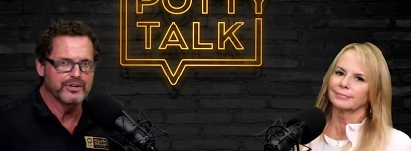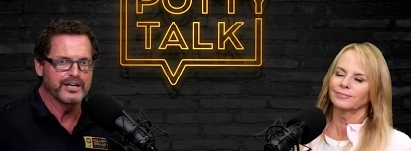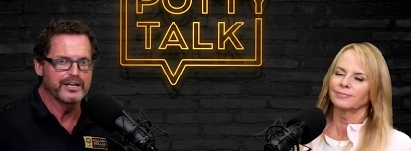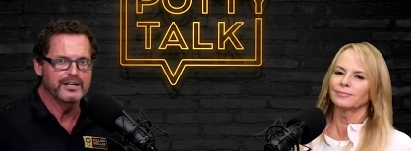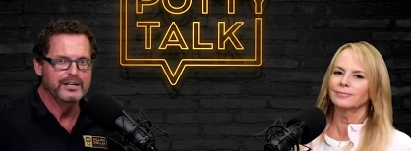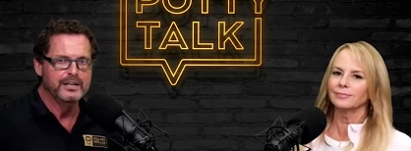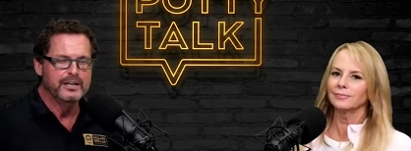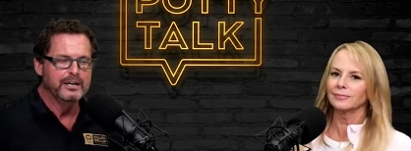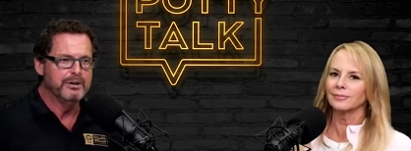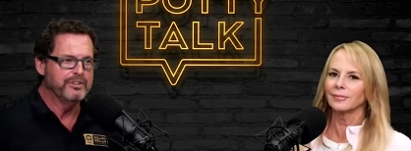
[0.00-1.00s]
Speaker 1: okay?
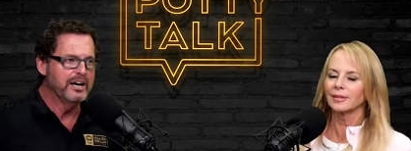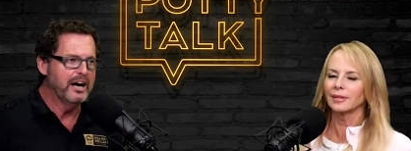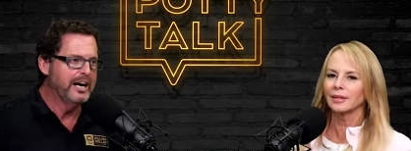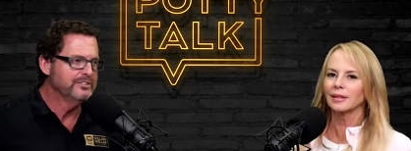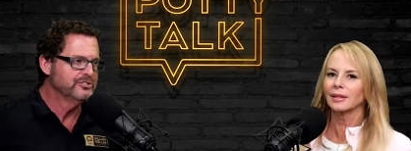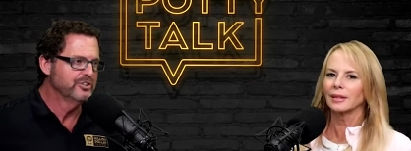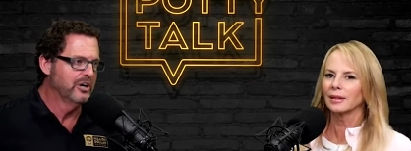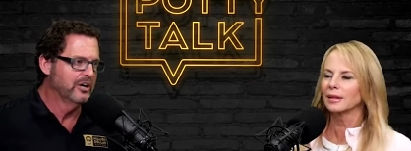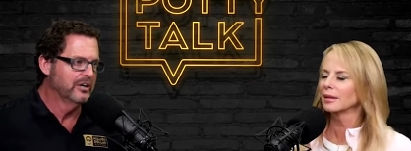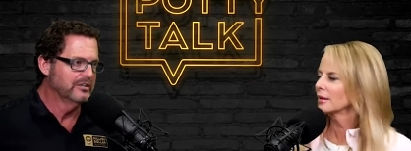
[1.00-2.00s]
But the odds
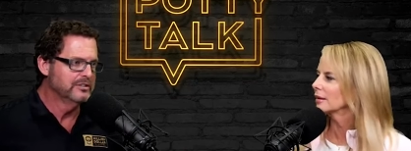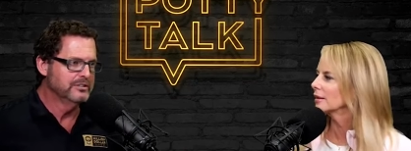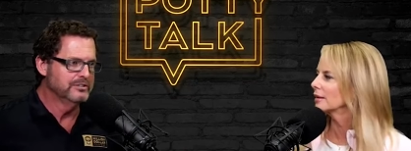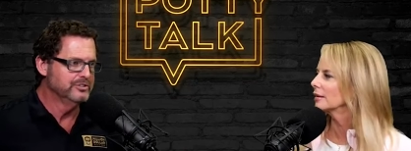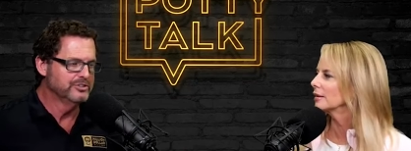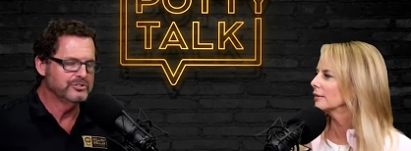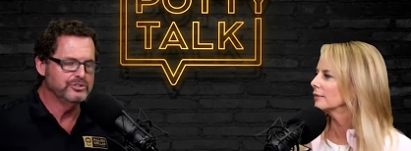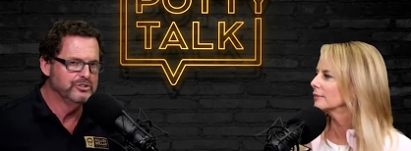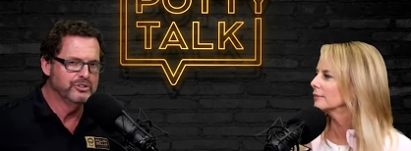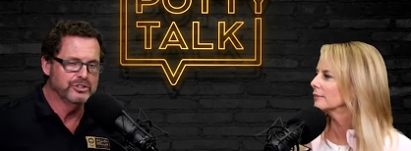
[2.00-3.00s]
are... just
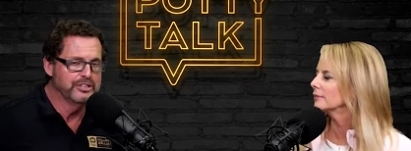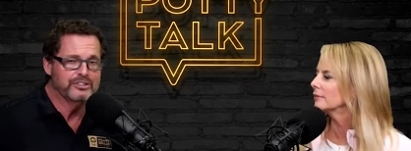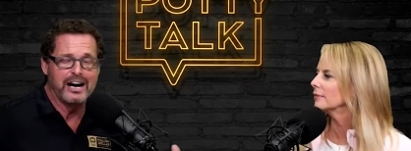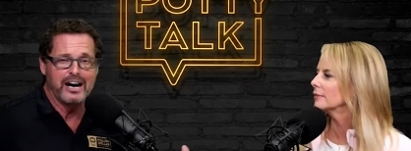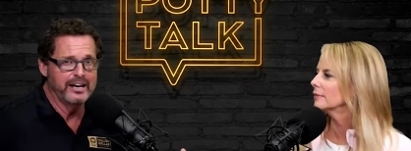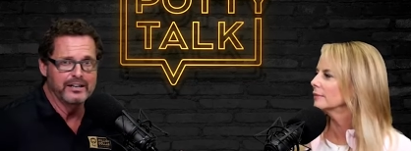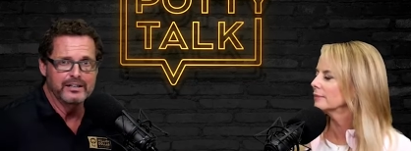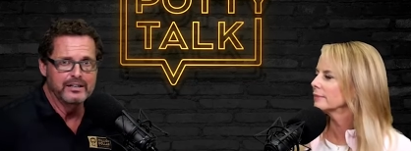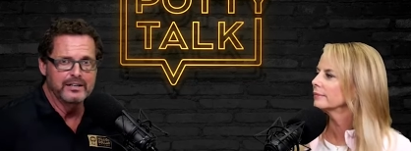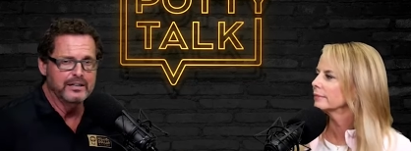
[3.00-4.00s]
you, you're going to die.
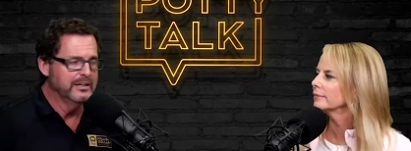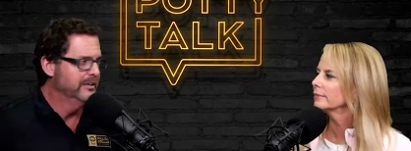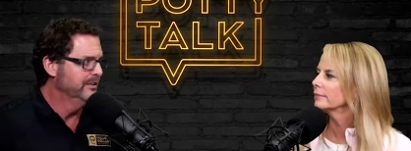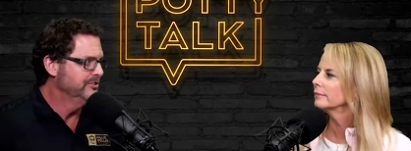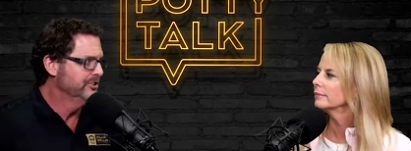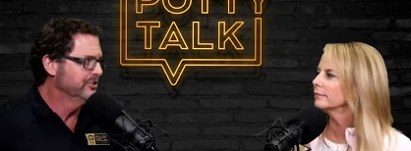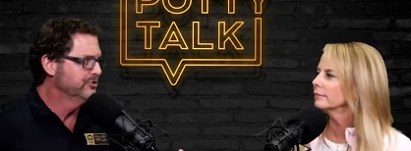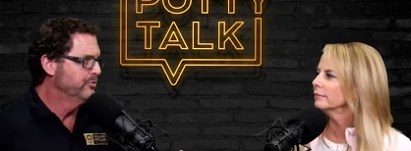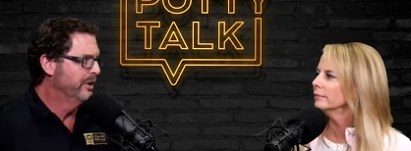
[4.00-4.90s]
Uh, it's just, it's